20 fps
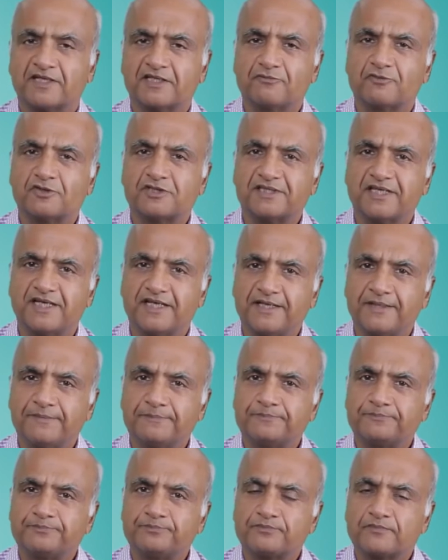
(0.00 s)
father would say,
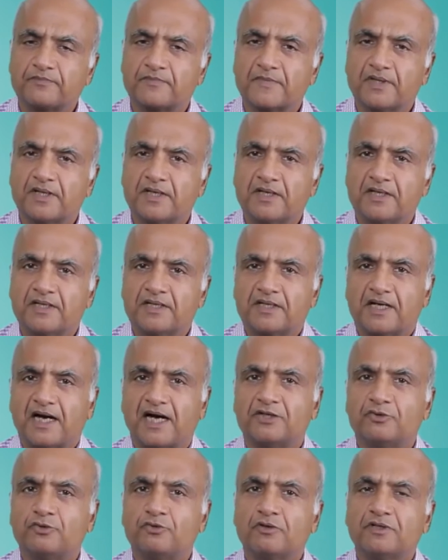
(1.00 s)

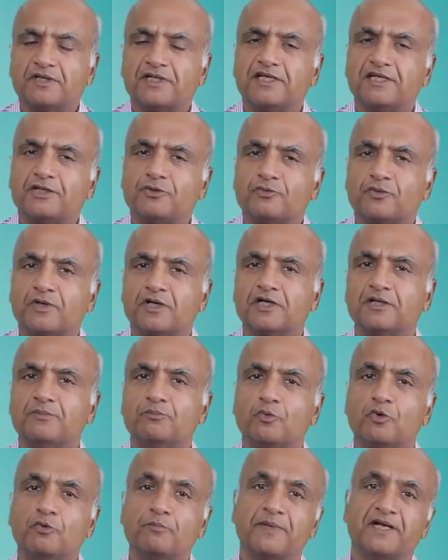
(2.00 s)
"I do not need to
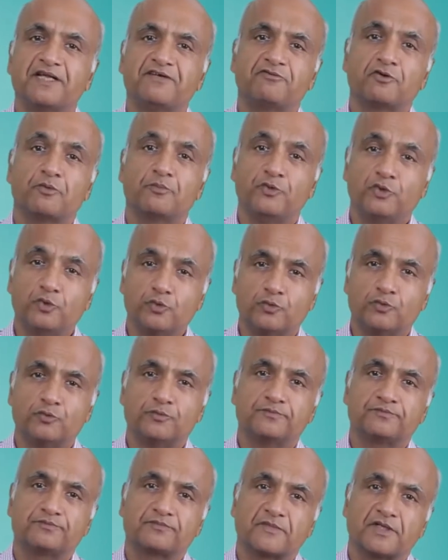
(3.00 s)
earn more money from you,
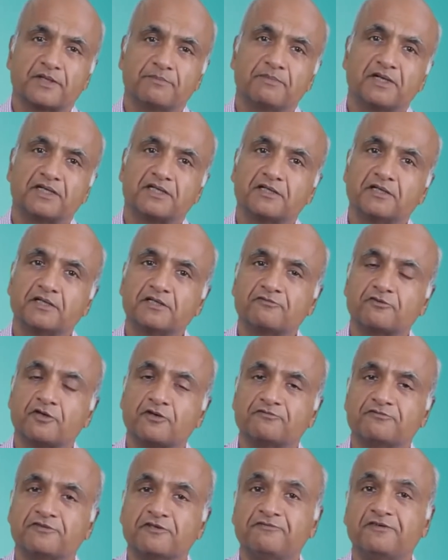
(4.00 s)
but earn
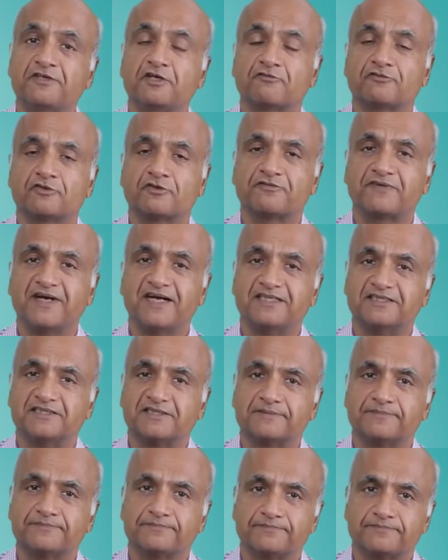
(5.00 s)
from 50 of your
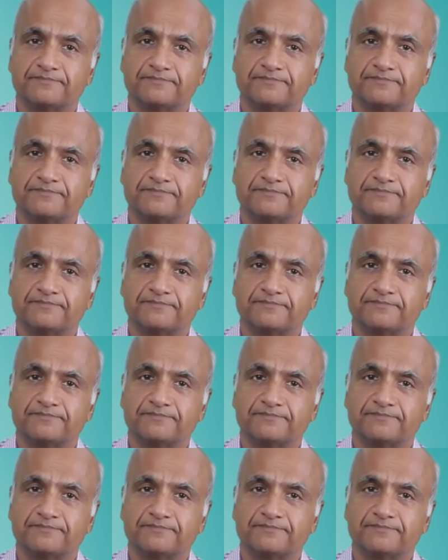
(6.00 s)
friends."